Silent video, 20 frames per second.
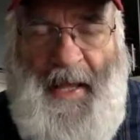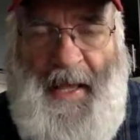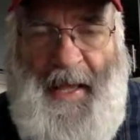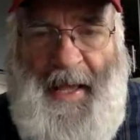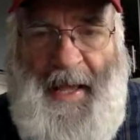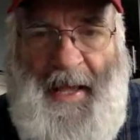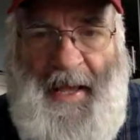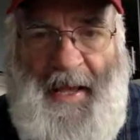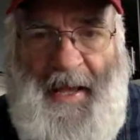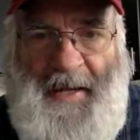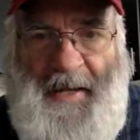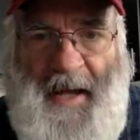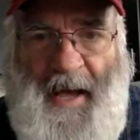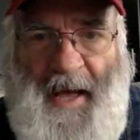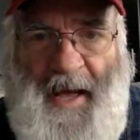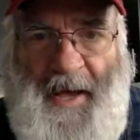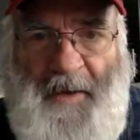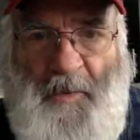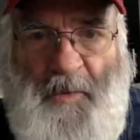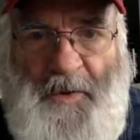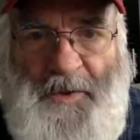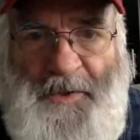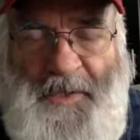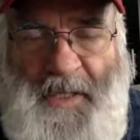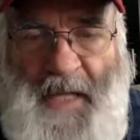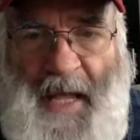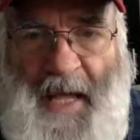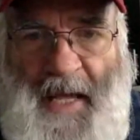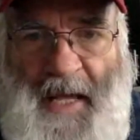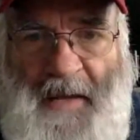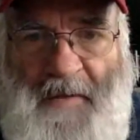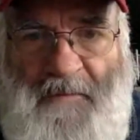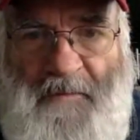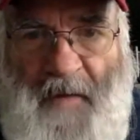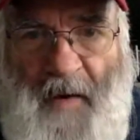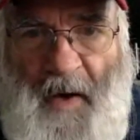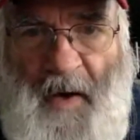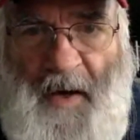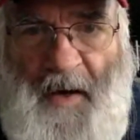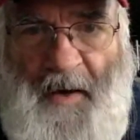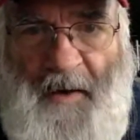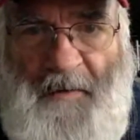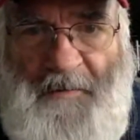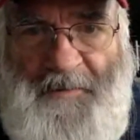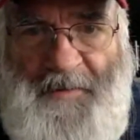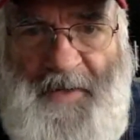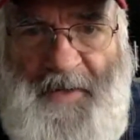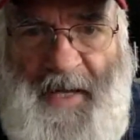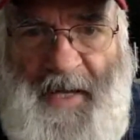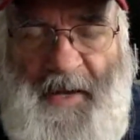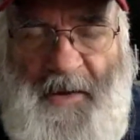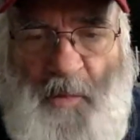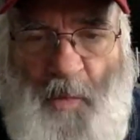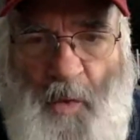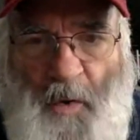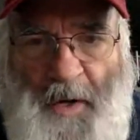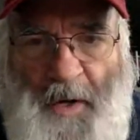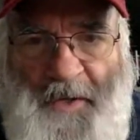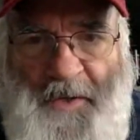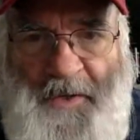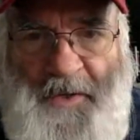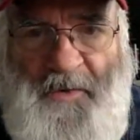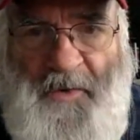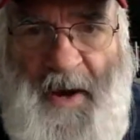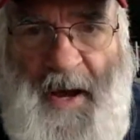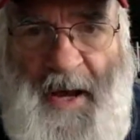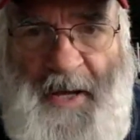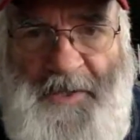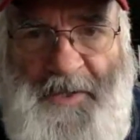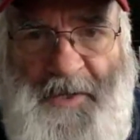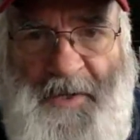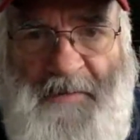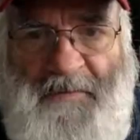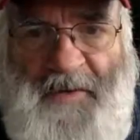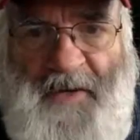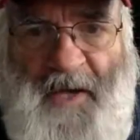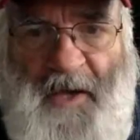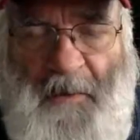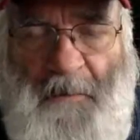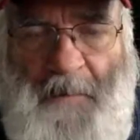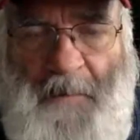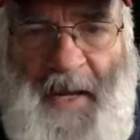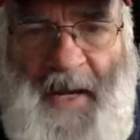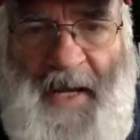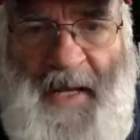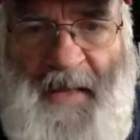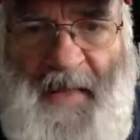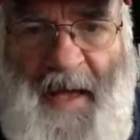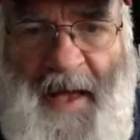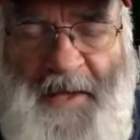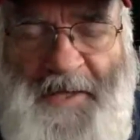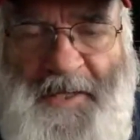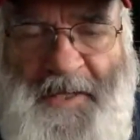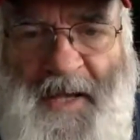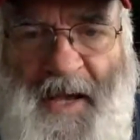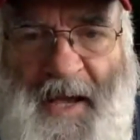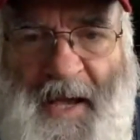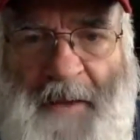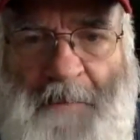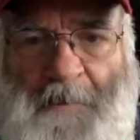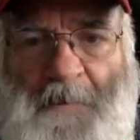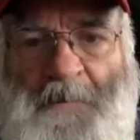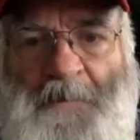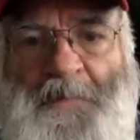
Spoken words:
and I will stay involved and work at the direction of the committee. Last time,